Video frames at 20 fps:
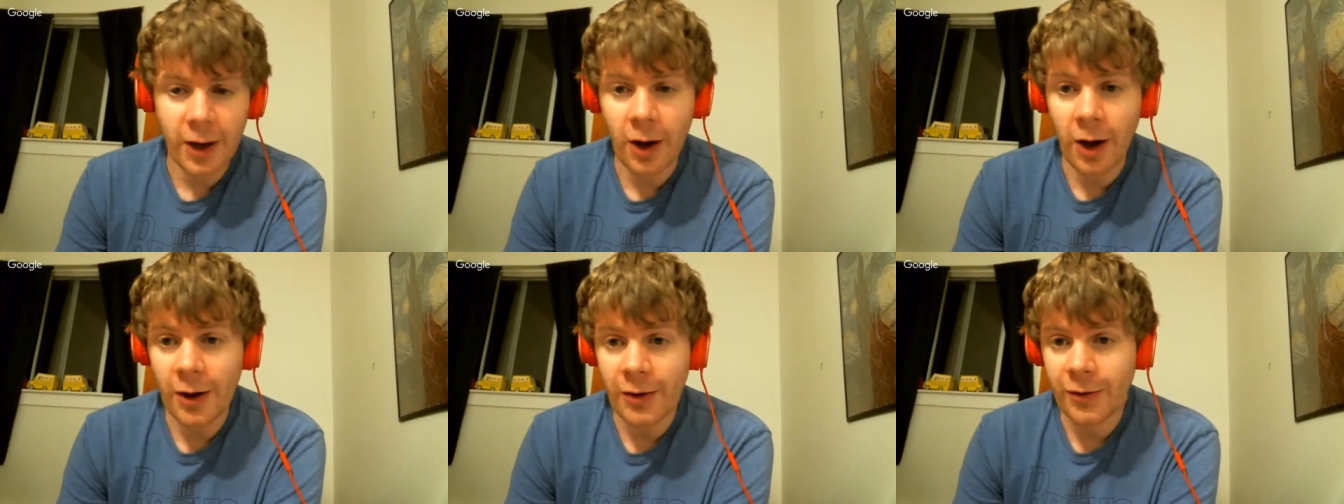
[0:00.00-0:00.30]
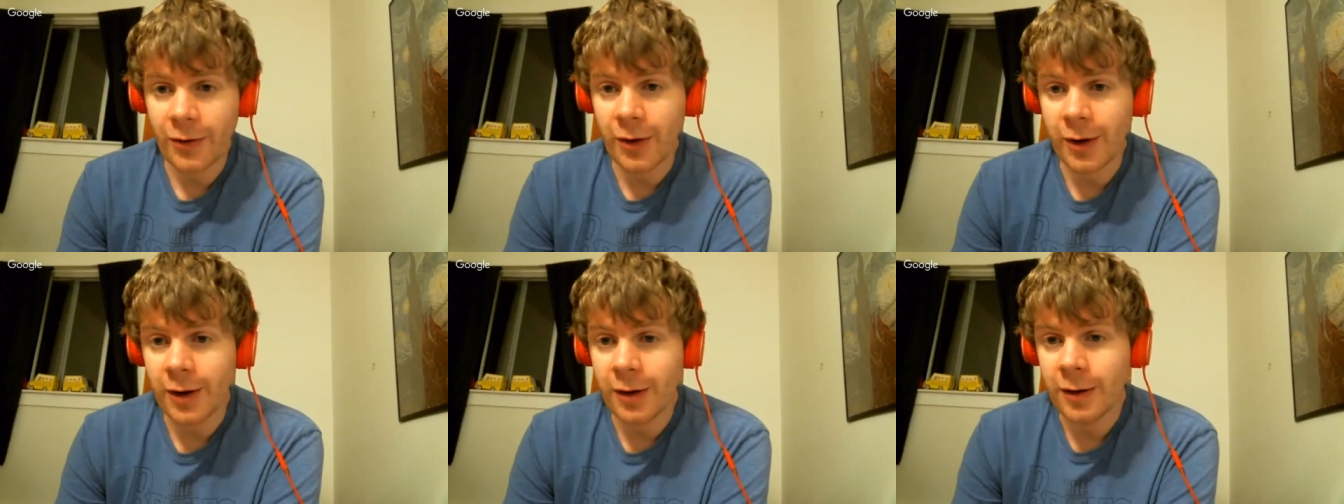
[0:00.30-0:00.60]

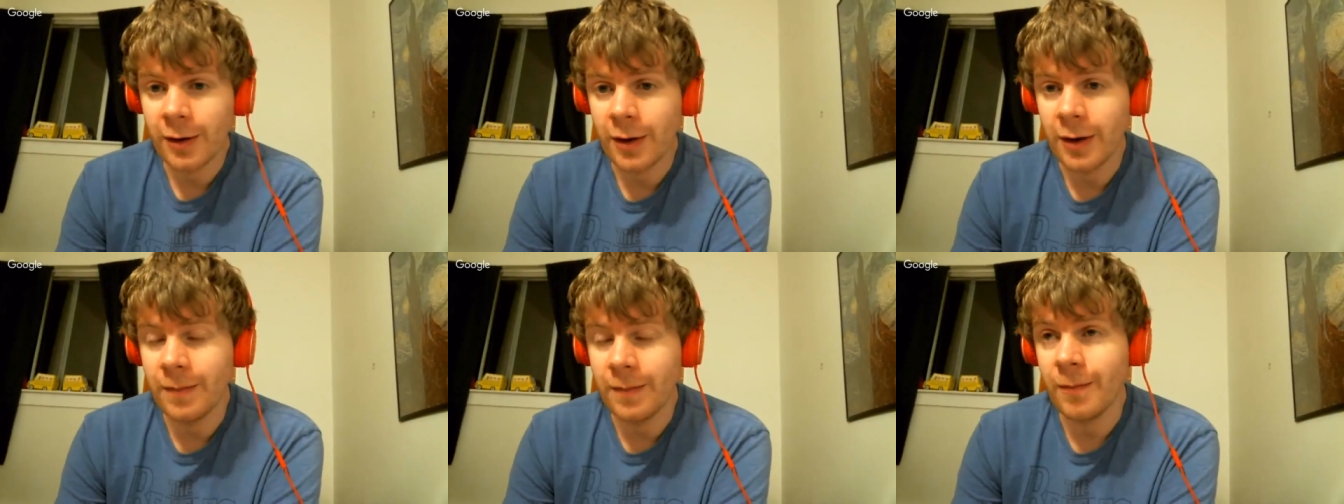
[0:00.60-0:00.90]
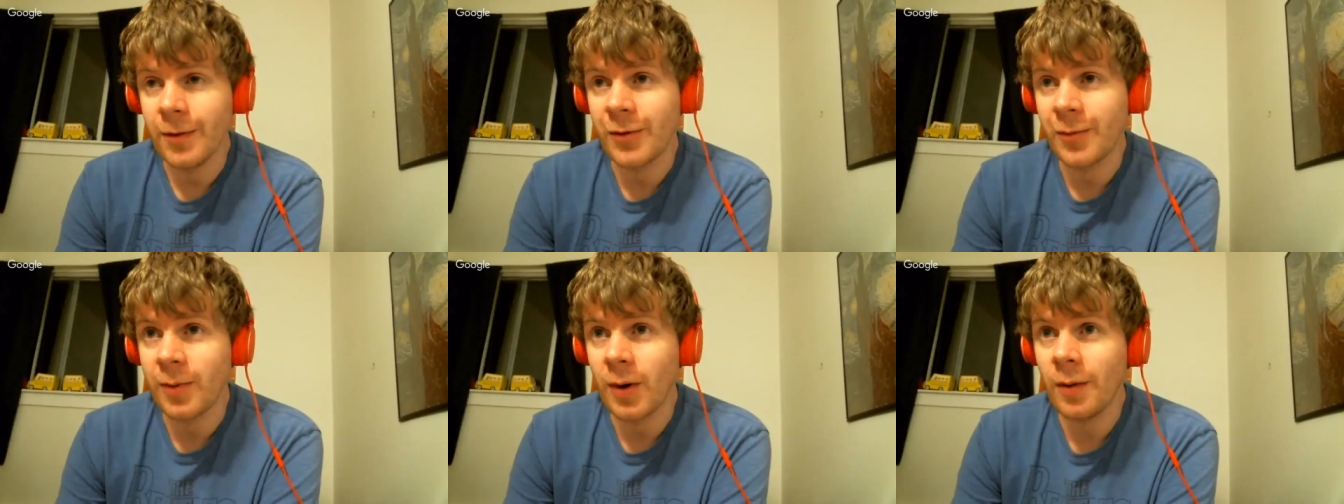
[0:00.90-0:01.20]
Gosling, and
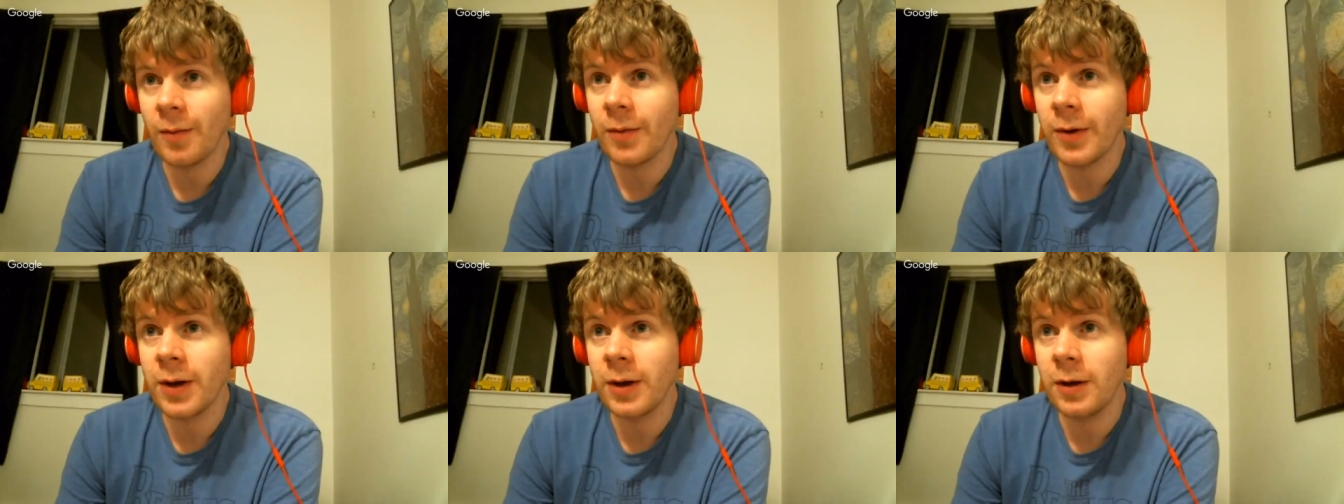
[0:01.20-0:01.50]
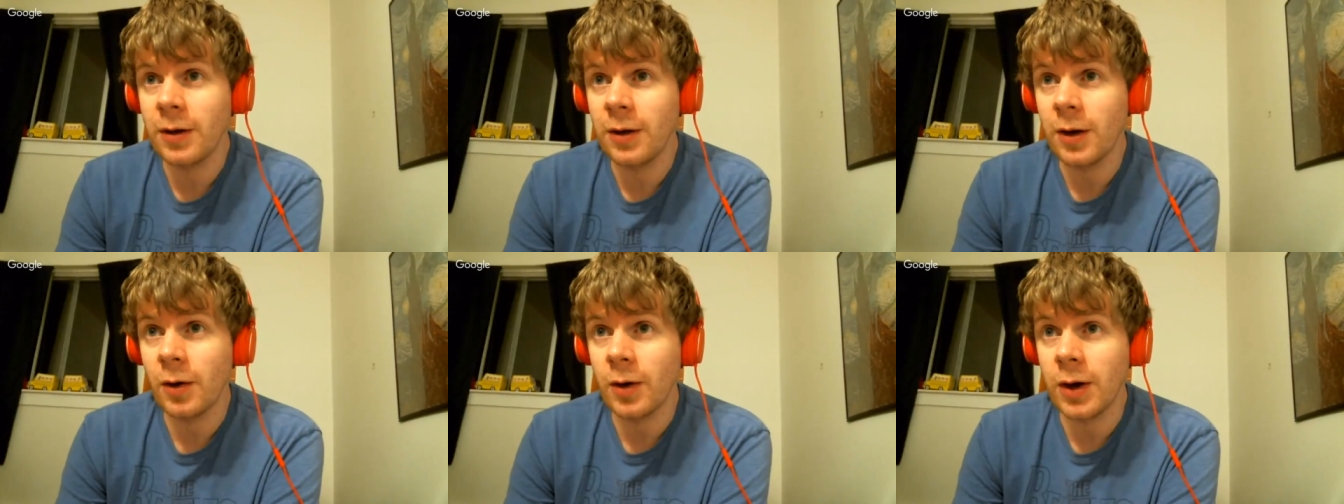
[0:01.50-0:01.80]
was probably
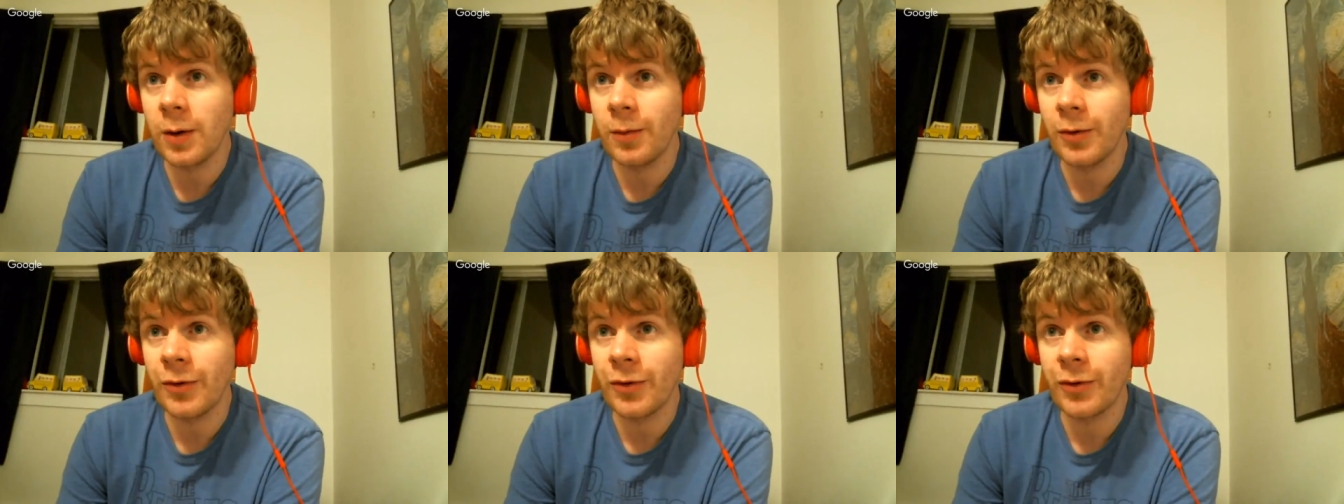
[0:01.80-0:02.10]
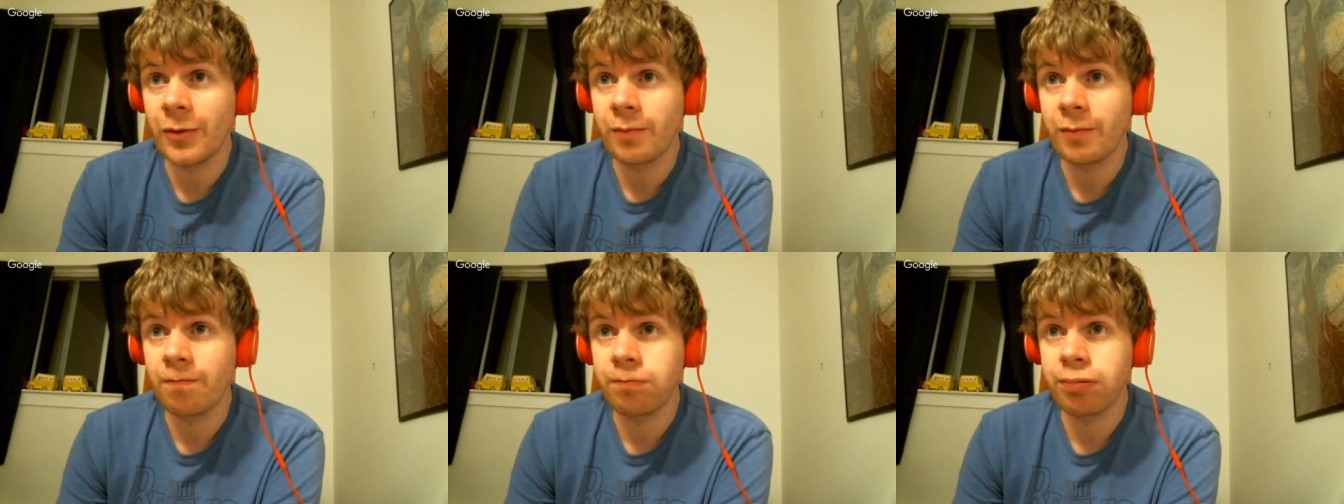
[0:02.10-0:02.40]

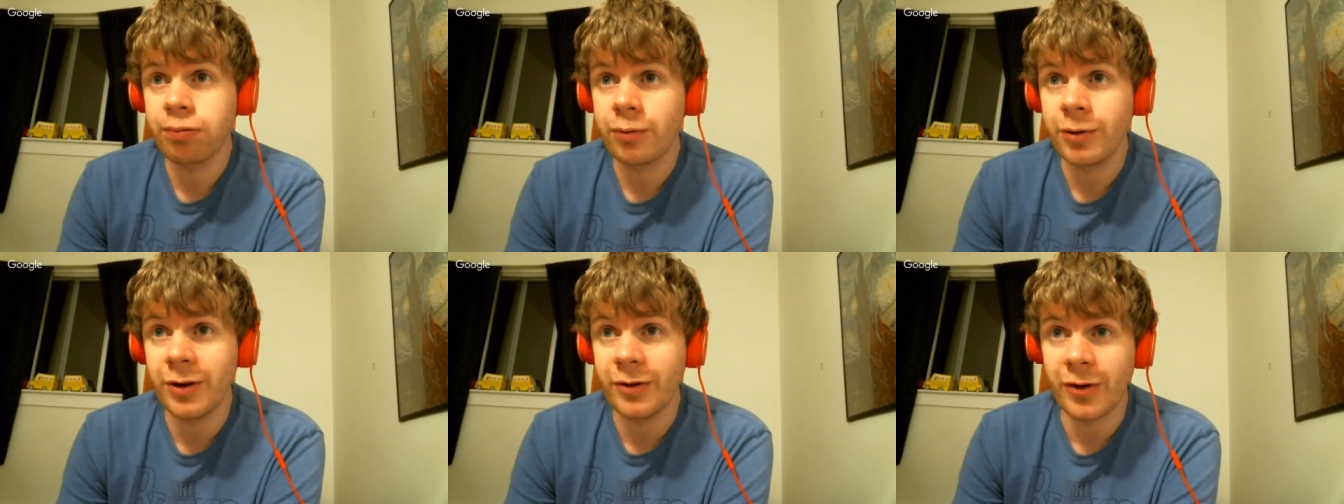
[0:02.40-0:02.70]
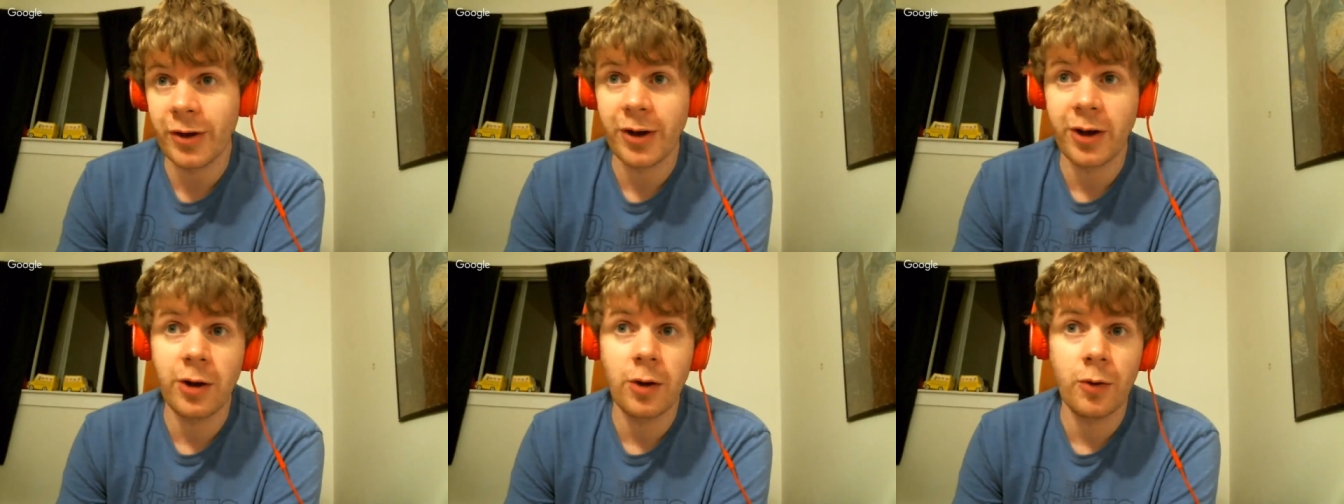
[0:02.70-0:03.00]
he's a
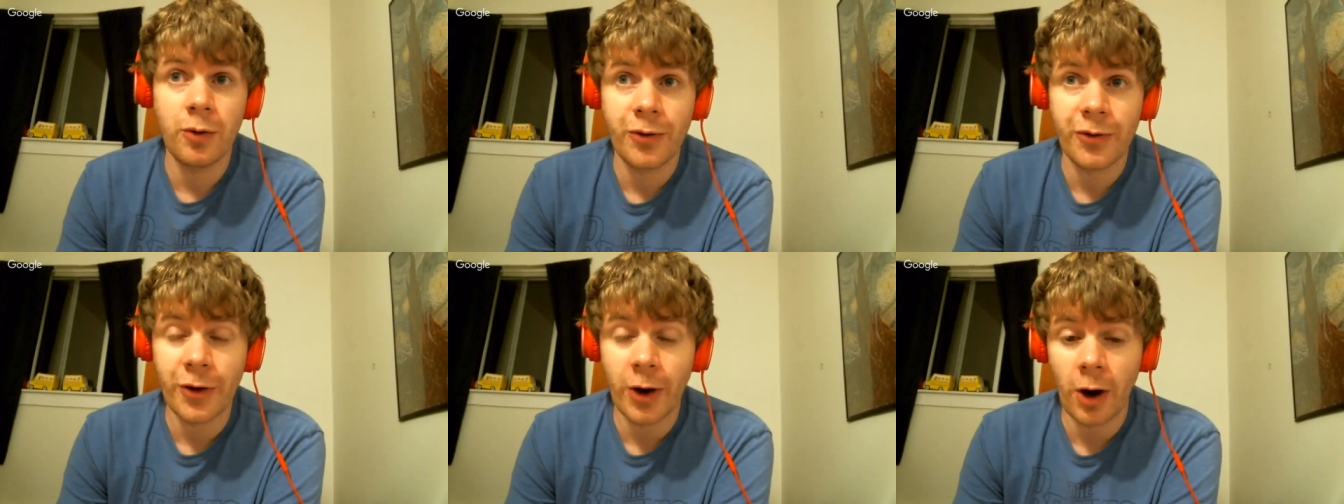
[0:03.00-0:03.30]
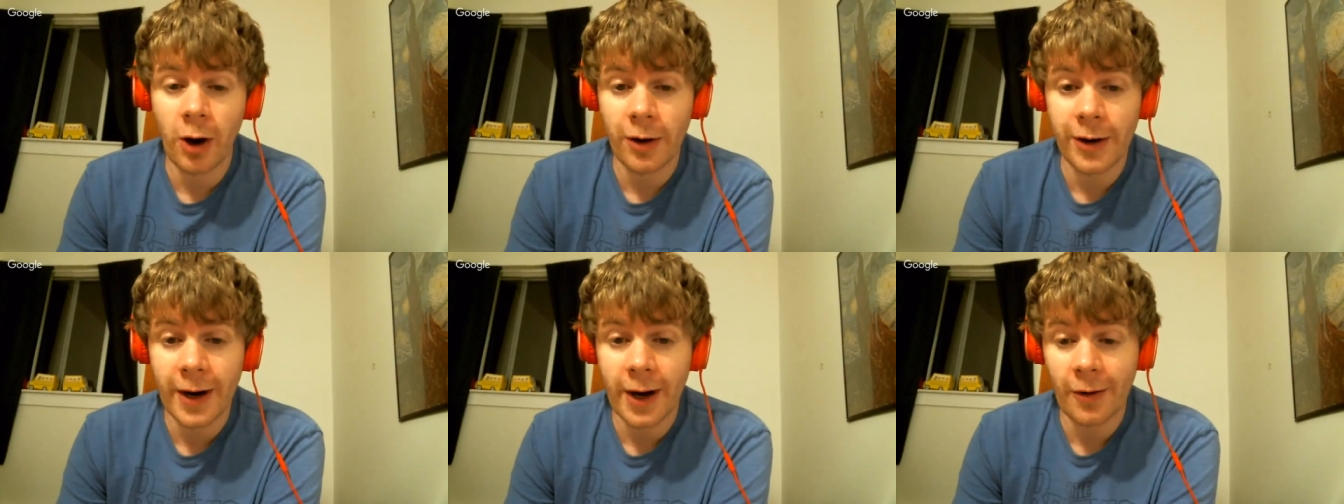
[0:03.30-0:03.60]
huge
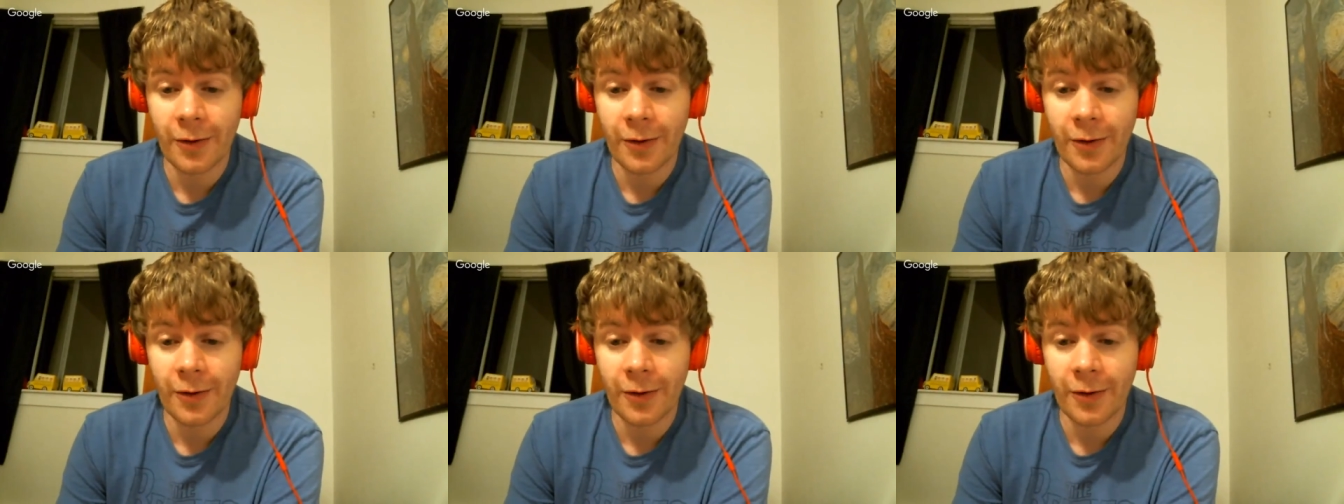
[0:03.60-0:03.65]
star now.